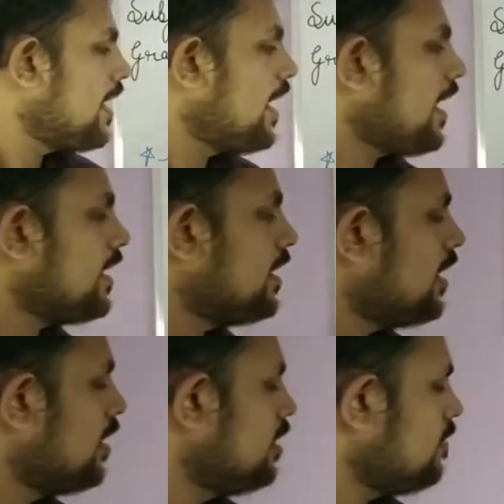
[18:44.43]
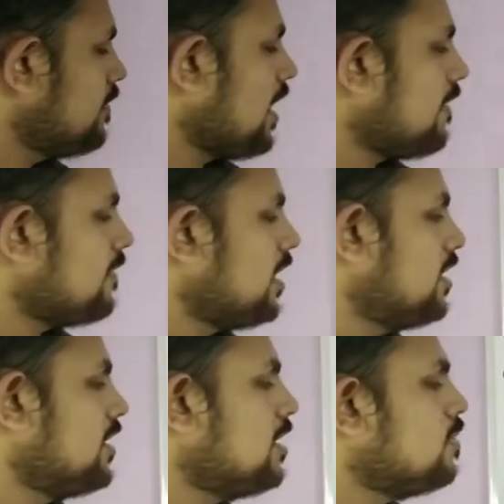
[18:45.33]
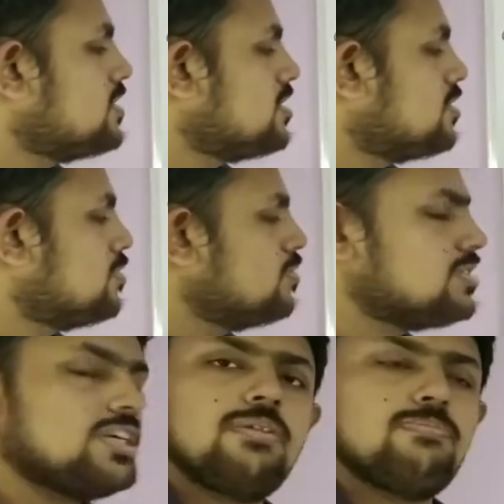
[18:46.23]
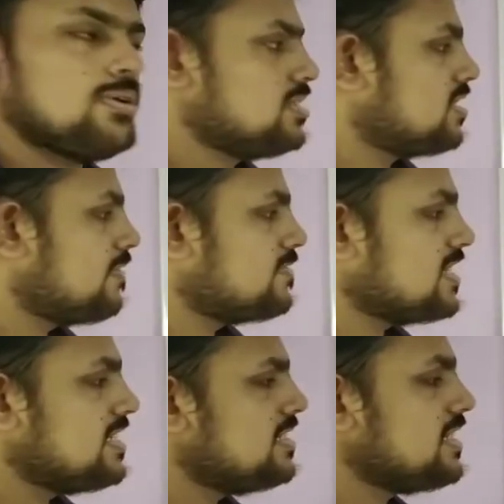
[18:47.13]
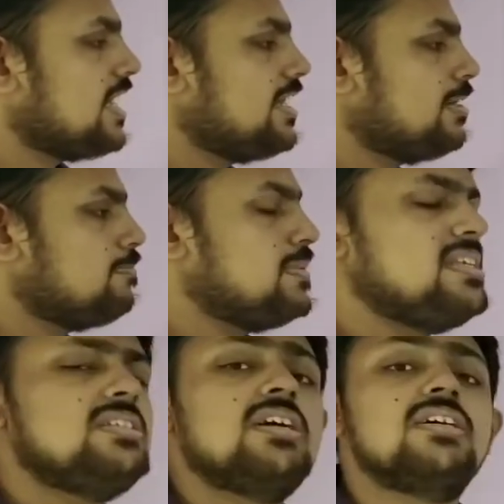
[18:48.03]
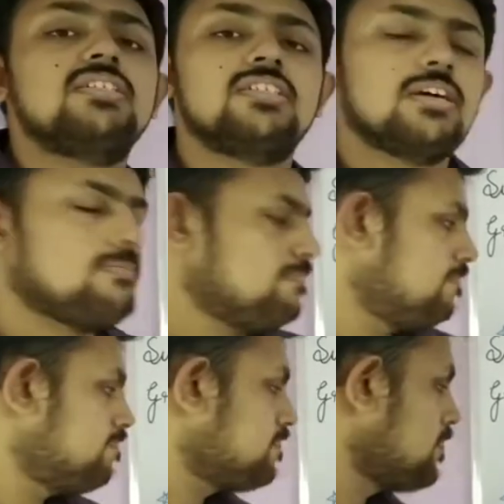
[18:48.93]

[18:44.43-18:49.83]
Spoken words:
And here we have a little, which is used in positive sense, and it means some.